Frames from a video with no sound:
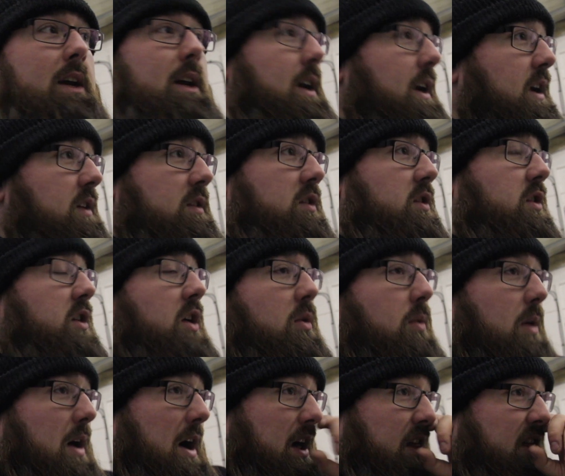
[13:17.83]
Easy to
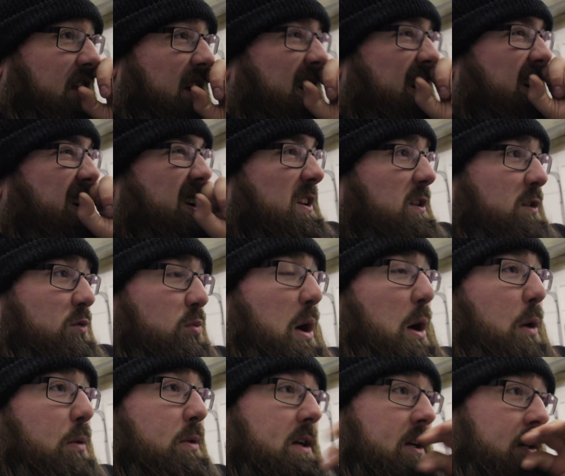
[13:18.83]
do. I think as
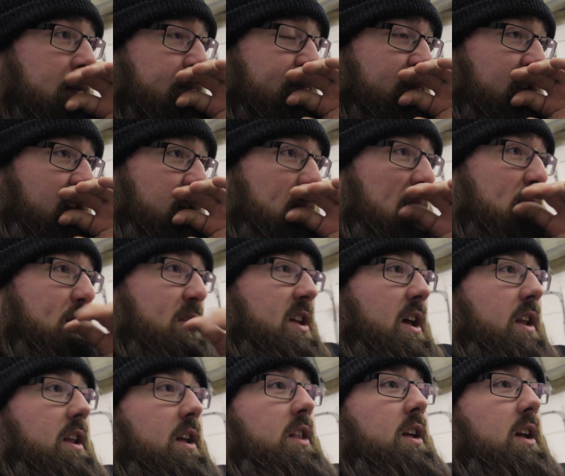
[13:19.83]
well, you may be
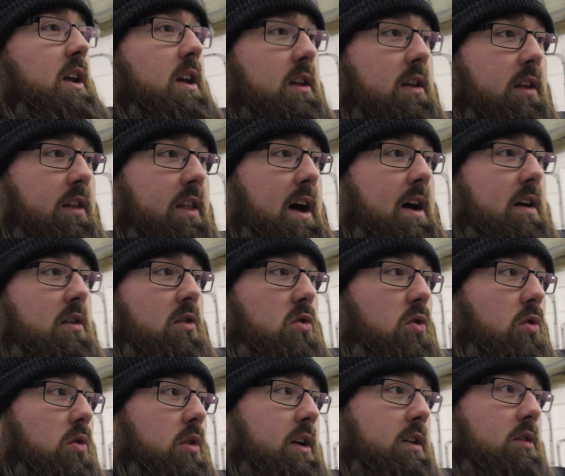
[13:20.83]
sat there thinking that
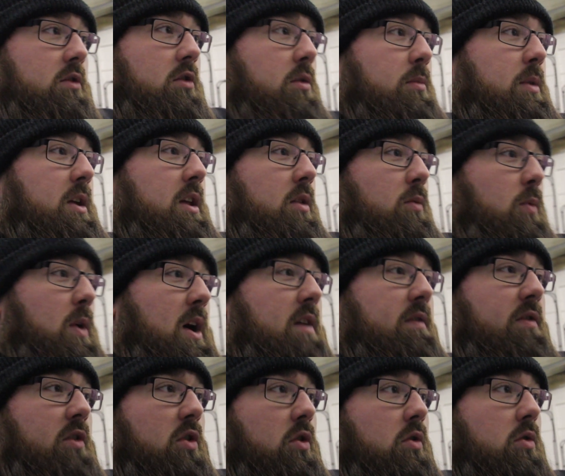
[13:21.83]
cooler is going to be in the way
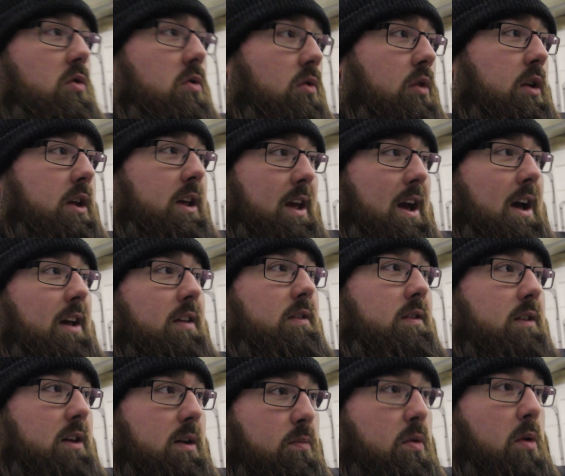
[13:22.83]
of an oil cooler.
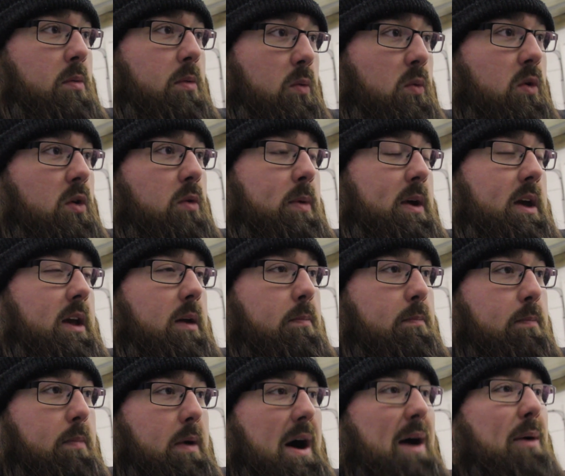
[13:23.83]
Yes, it probably will be.
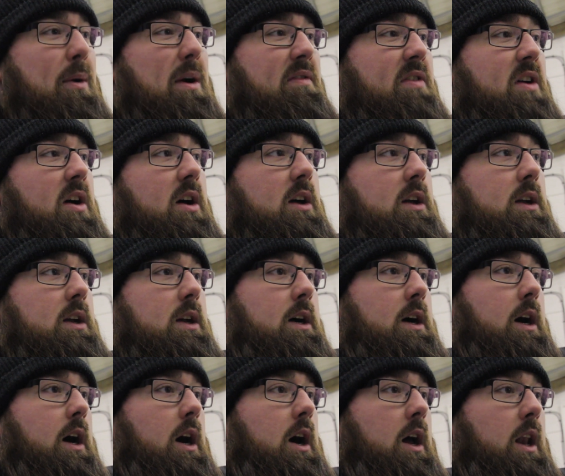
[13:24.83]
However,
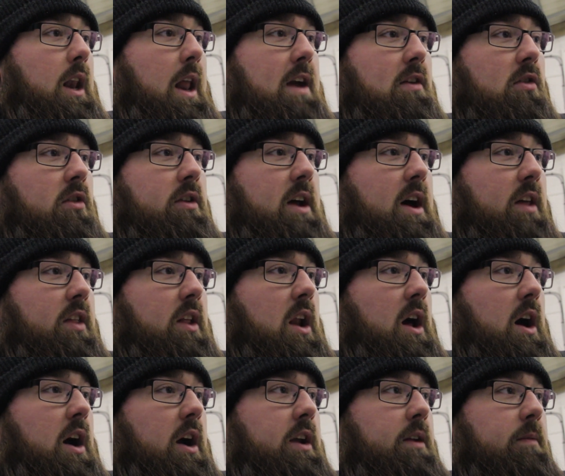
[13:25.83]
later on down the
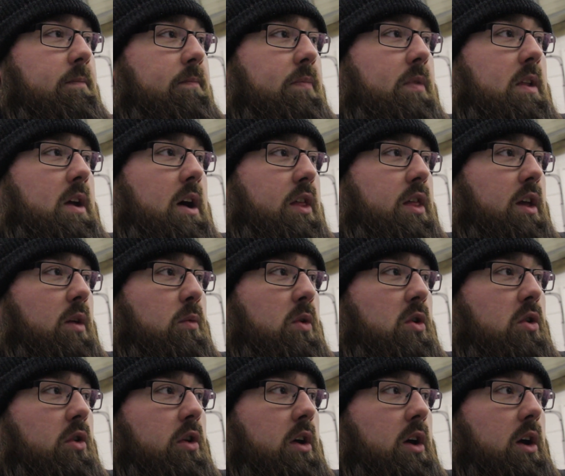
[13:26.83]
line, I think we're
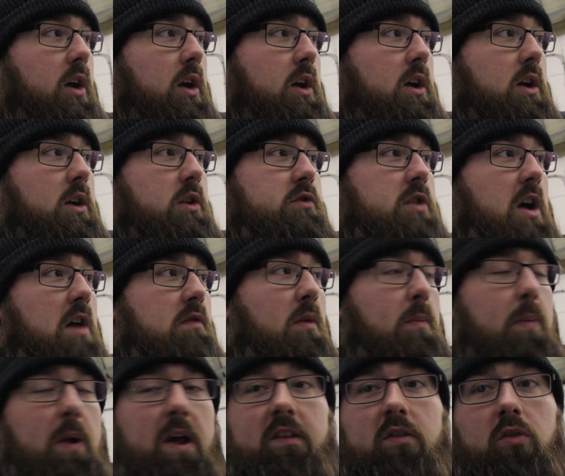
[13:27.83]
going to try and
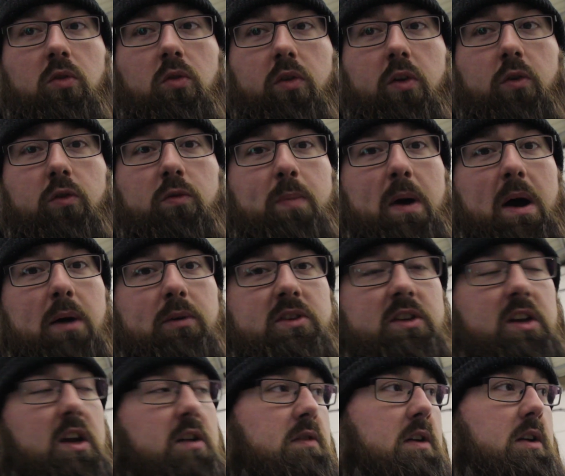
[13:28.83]
replace all those power
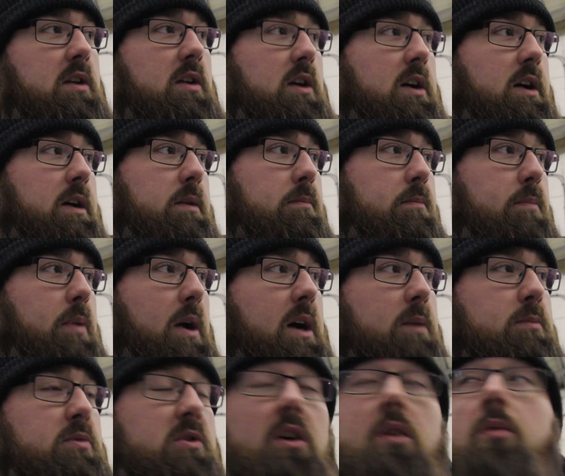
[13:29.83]
steering
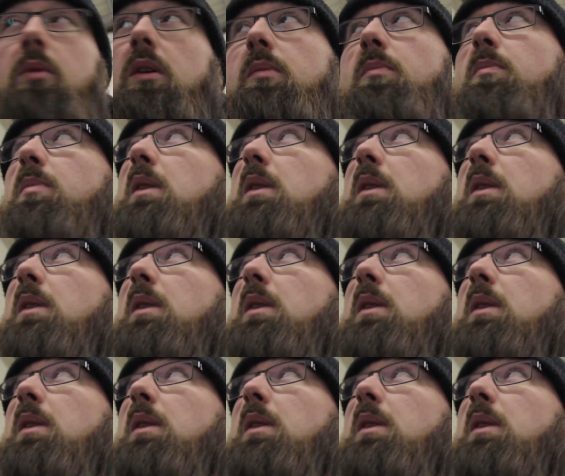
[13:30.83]
pipes, aren't we?